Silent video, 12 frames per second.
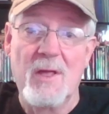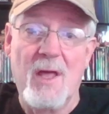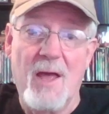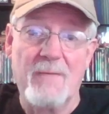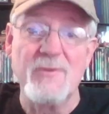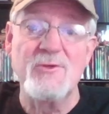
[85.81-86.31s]

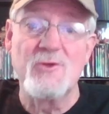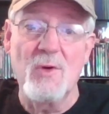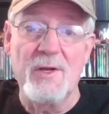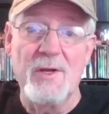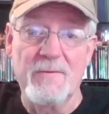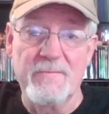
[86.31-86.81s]
I've
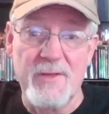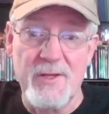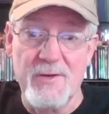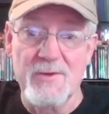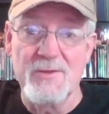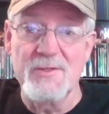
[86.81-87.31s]
enjoyed over the
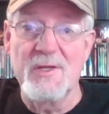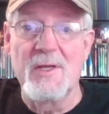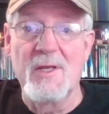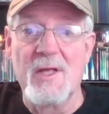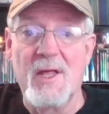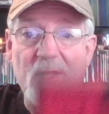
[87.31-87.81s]
years.
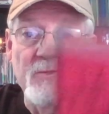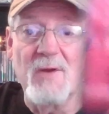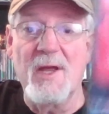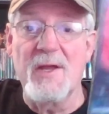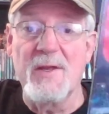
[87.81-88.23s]
That's right.